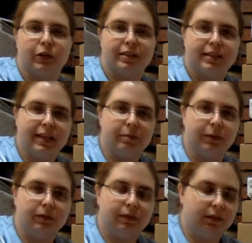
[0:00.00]

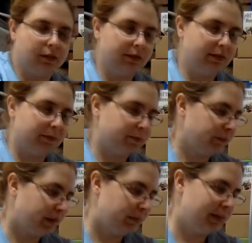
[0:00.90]
stable,
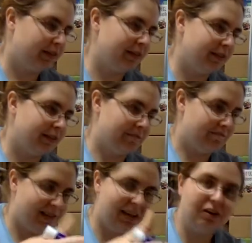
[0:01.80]
because
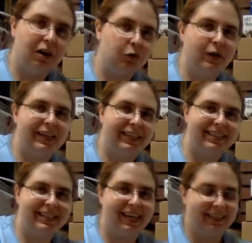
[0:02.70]
they're already
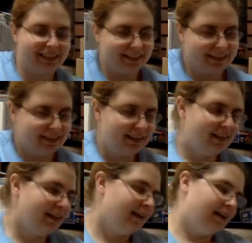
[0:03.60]
set.
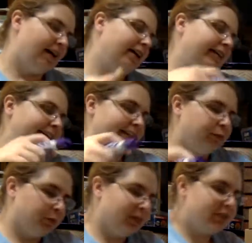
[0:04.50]
All
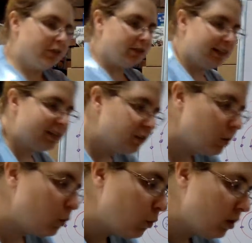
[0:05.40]
right, let's
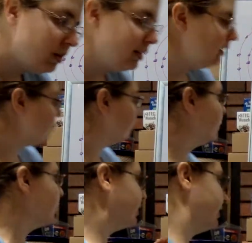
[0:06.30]
do one
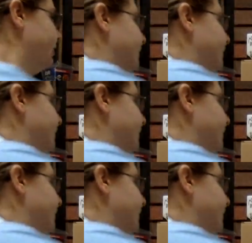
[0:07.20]
more.